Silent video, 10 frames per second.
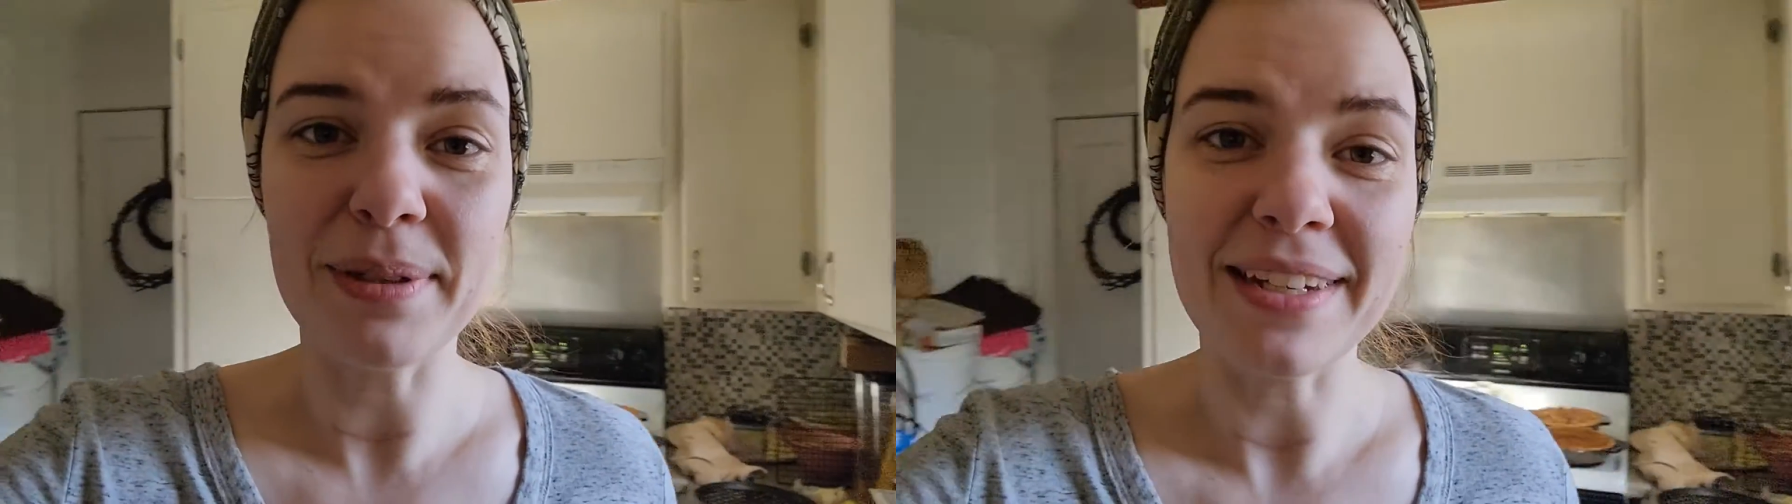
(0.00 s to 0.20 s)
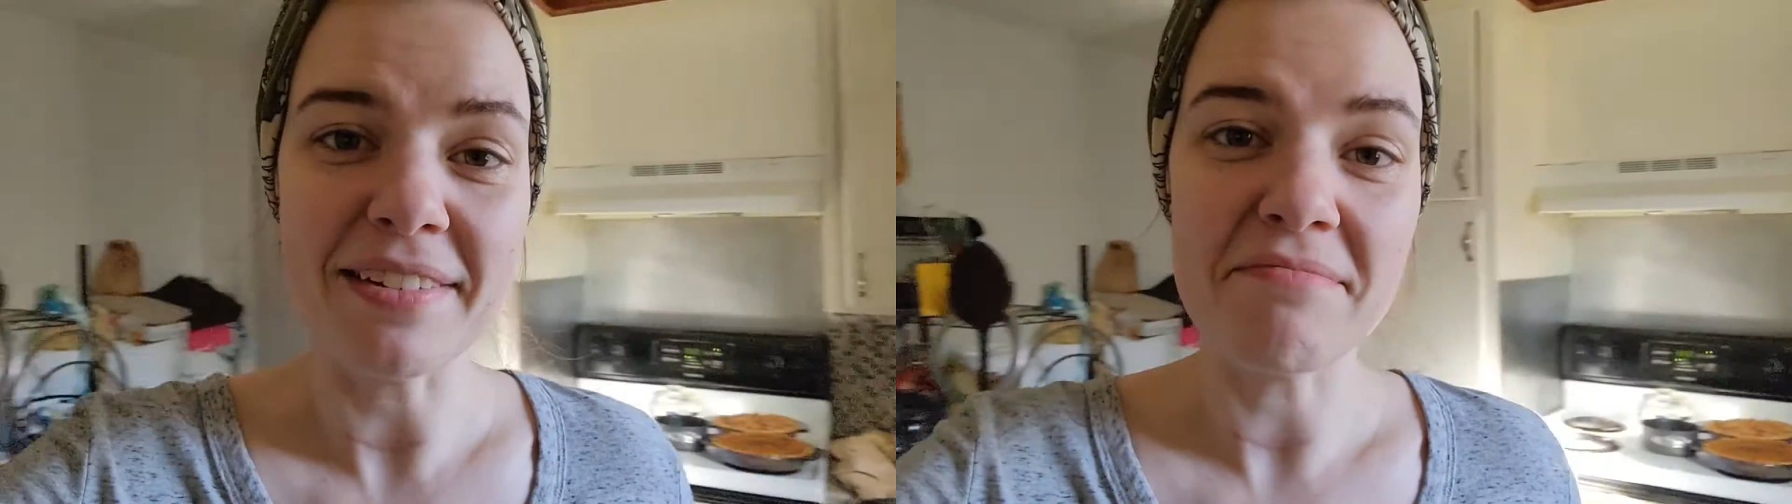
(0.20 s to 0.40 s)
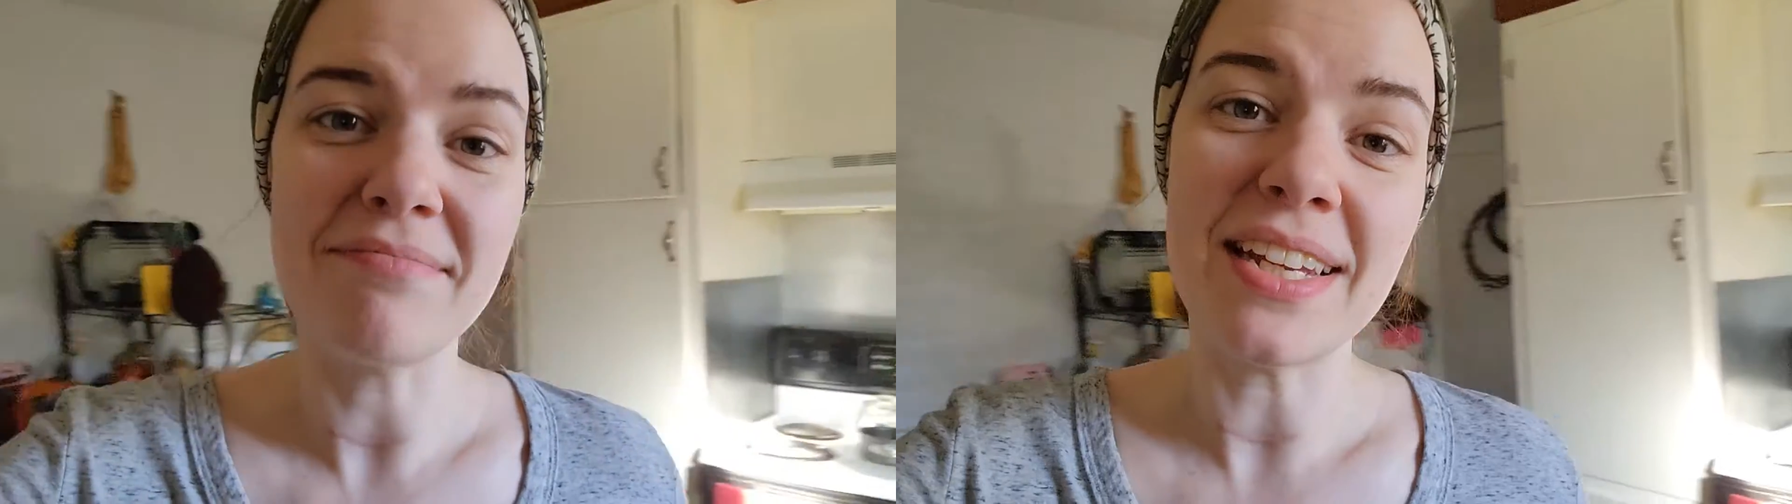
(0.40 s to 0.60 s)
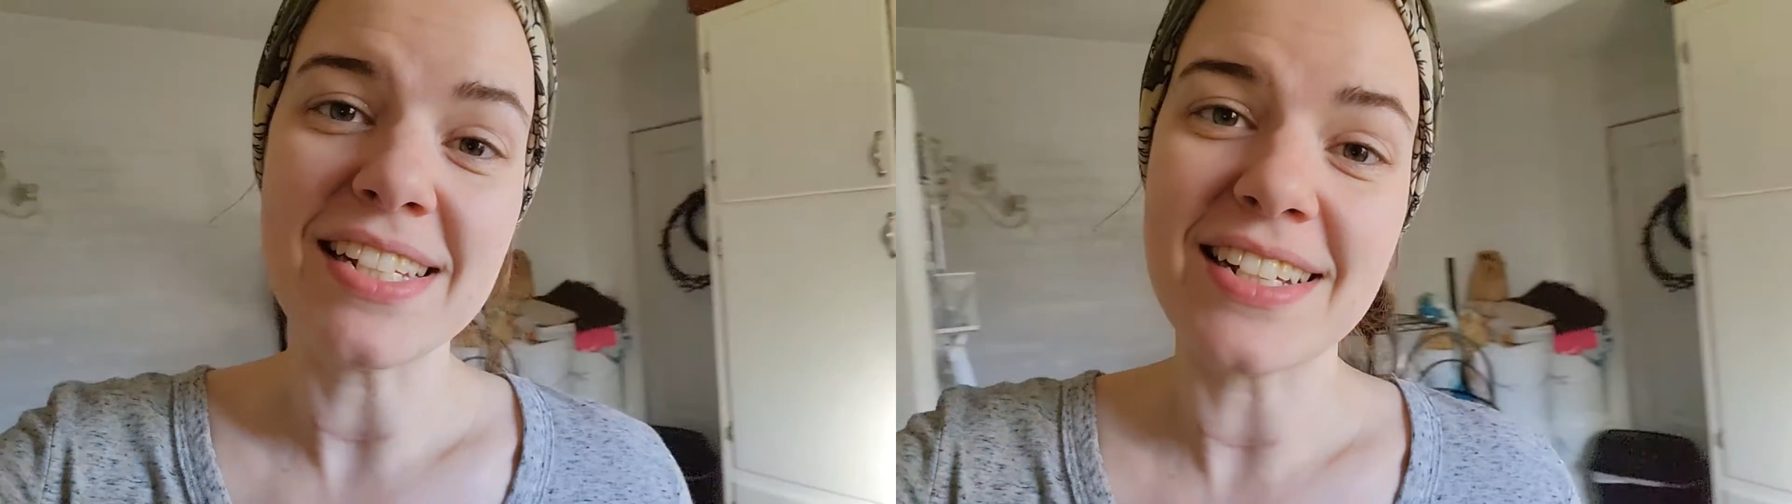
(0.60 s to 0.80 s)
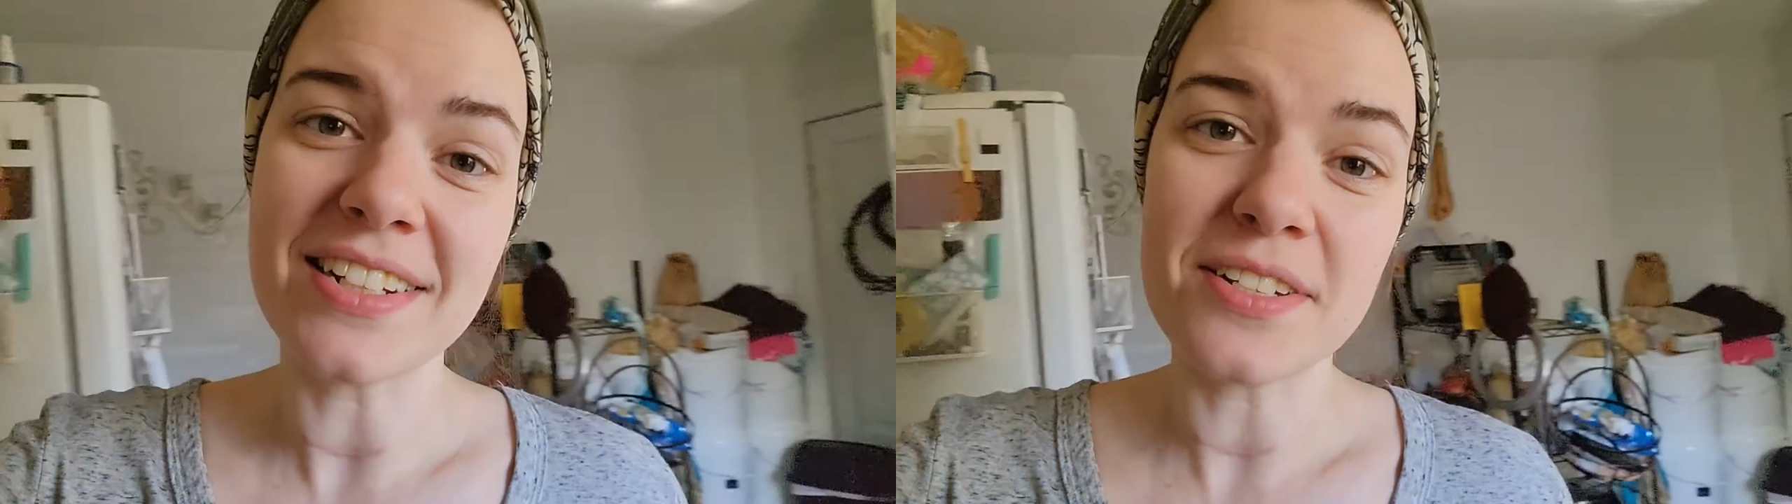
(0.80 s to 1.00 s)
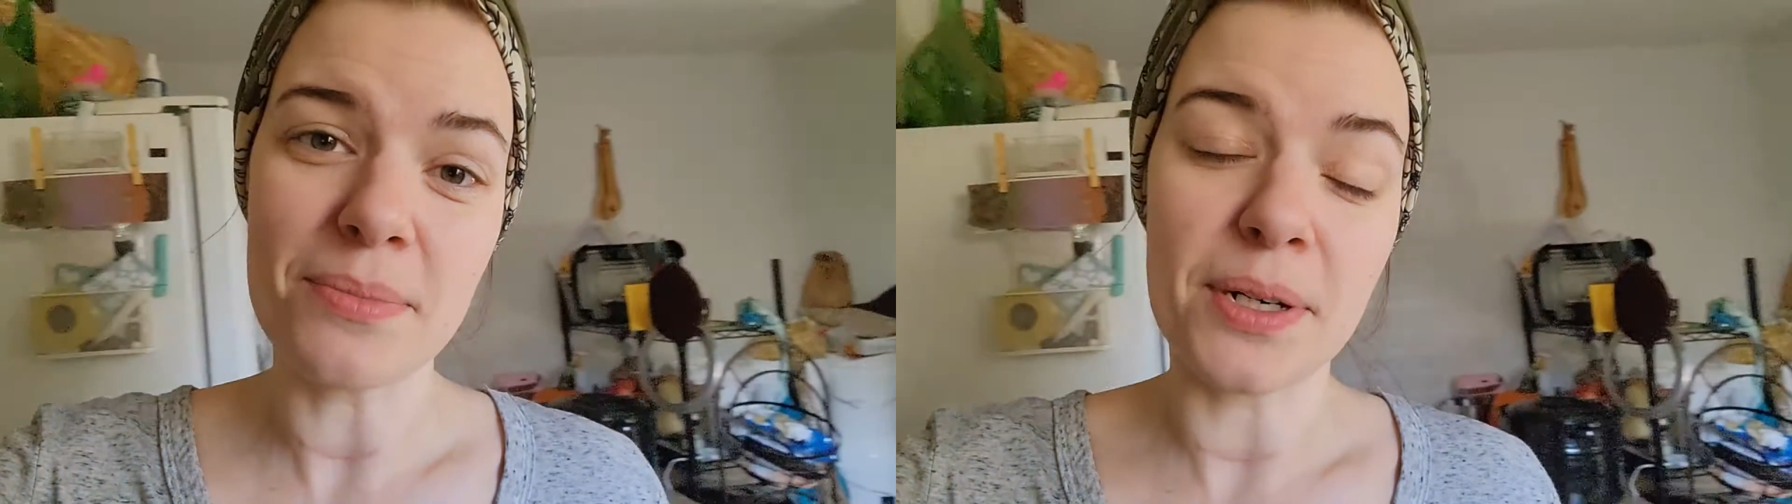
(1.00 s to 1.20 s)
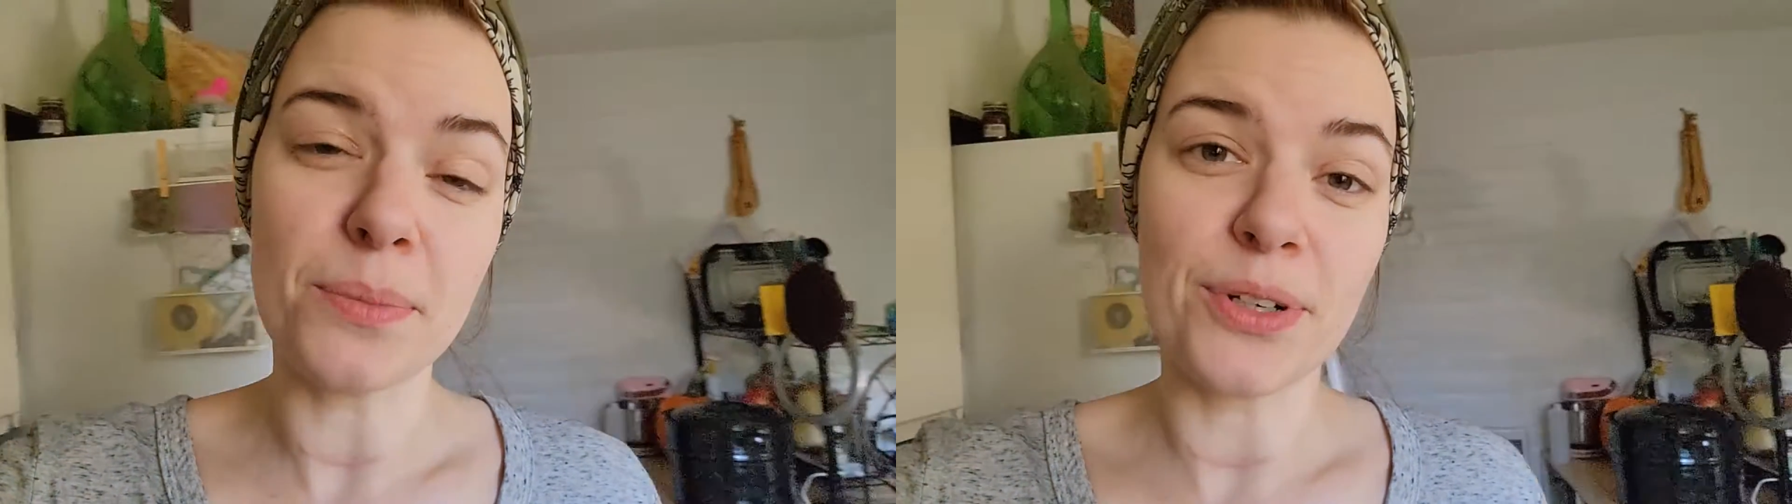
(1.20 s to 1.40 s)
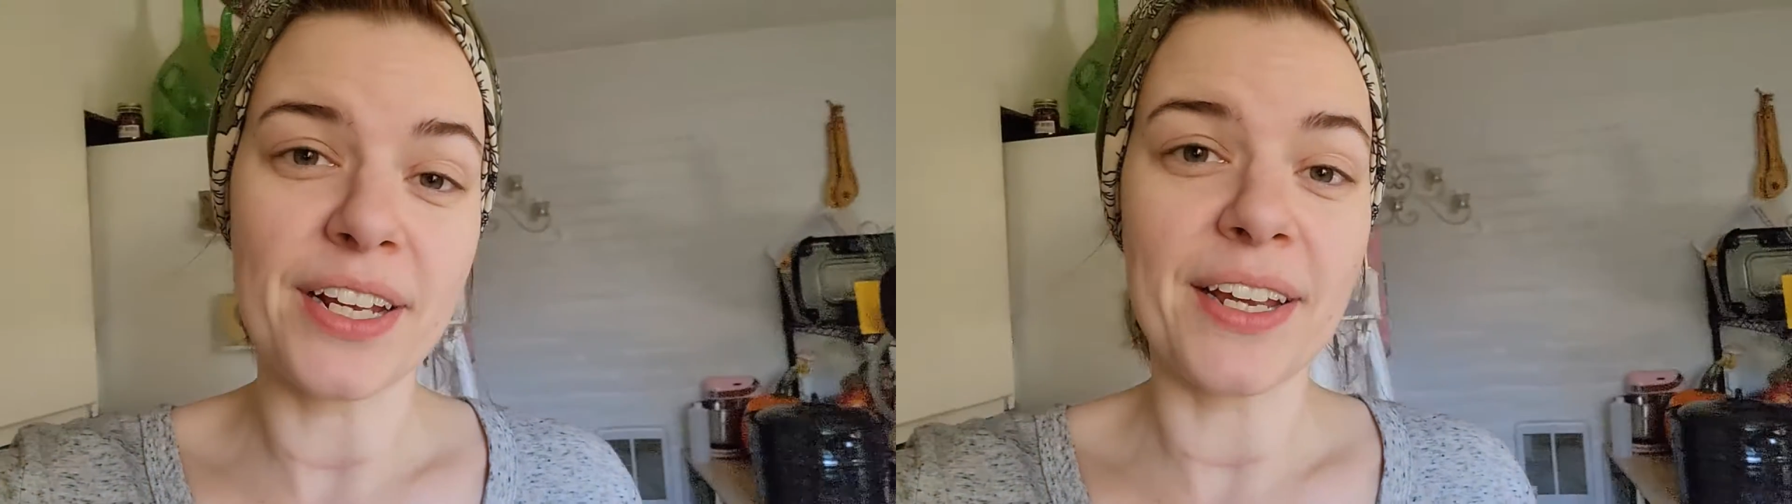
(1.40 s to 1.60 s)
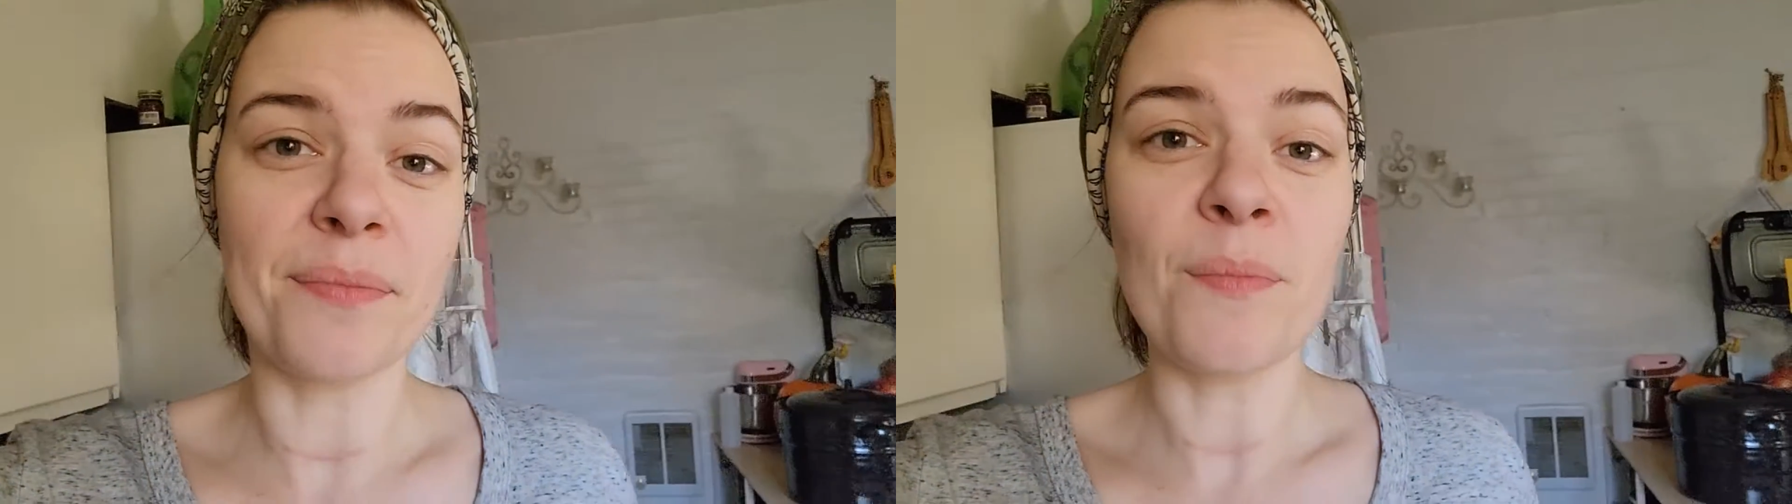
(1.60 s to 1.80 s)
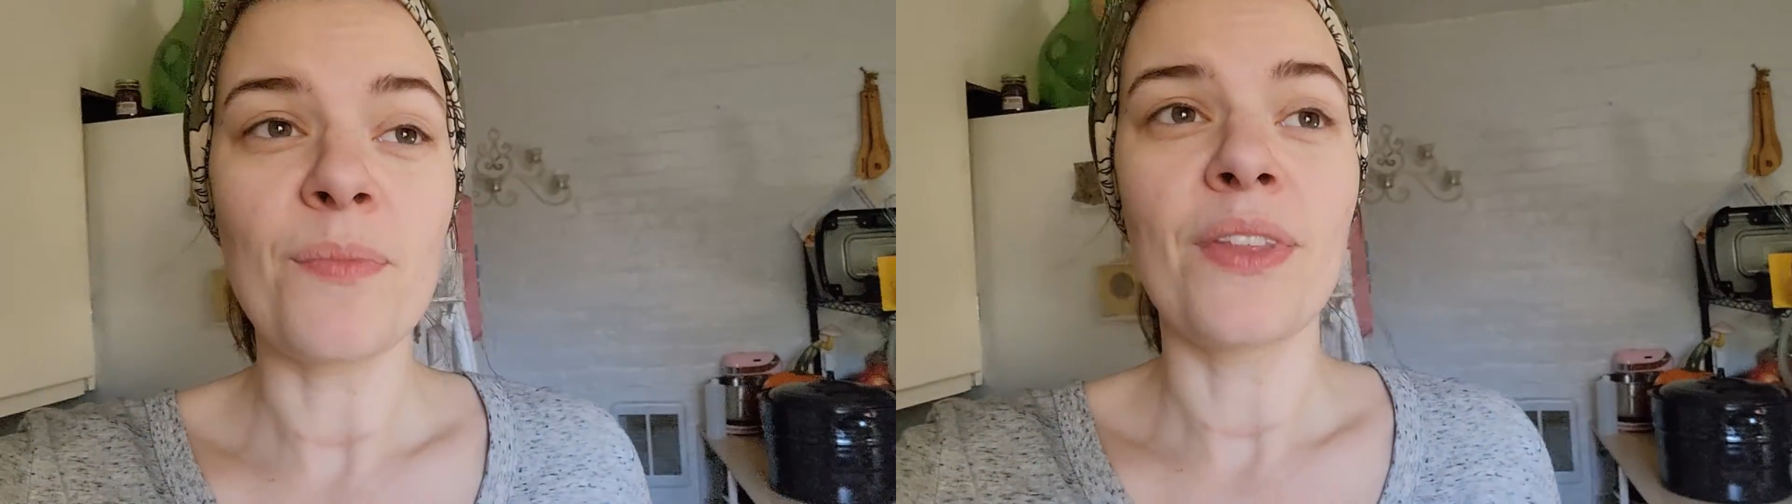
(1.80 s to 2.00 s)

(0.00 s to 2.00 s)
be amazing tomorrow morning.